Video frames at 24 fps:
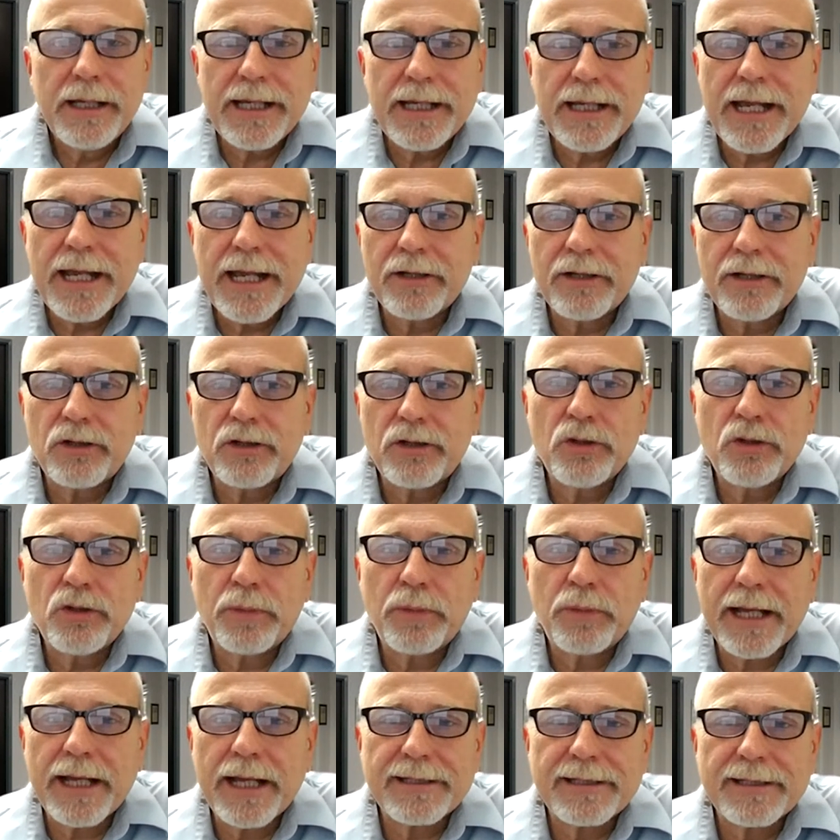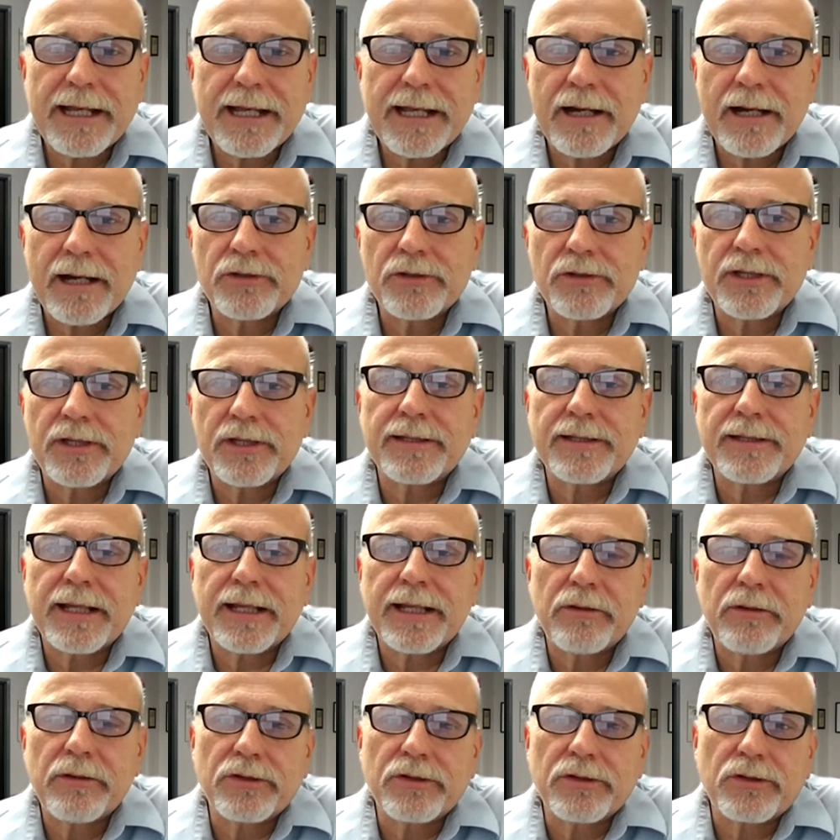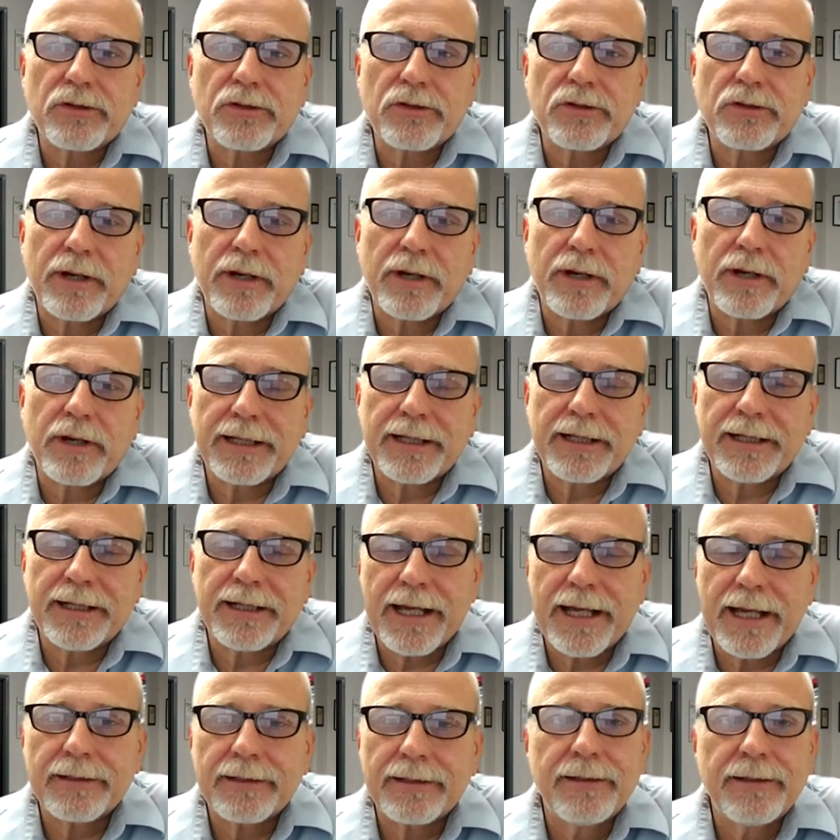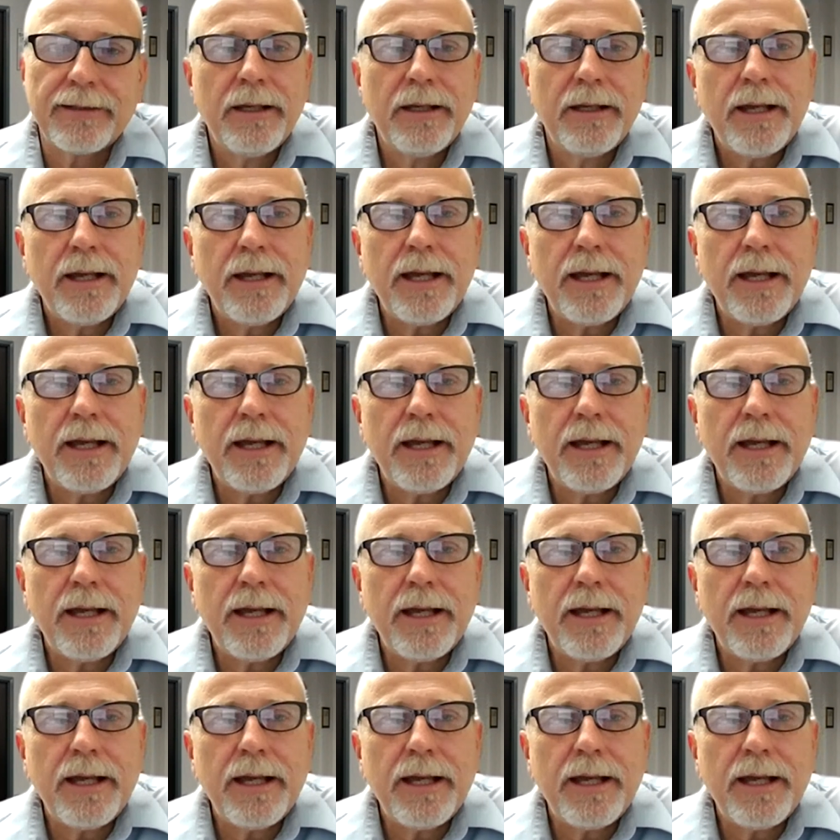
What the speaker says: He had 2 plastic housings that he was trying to connect,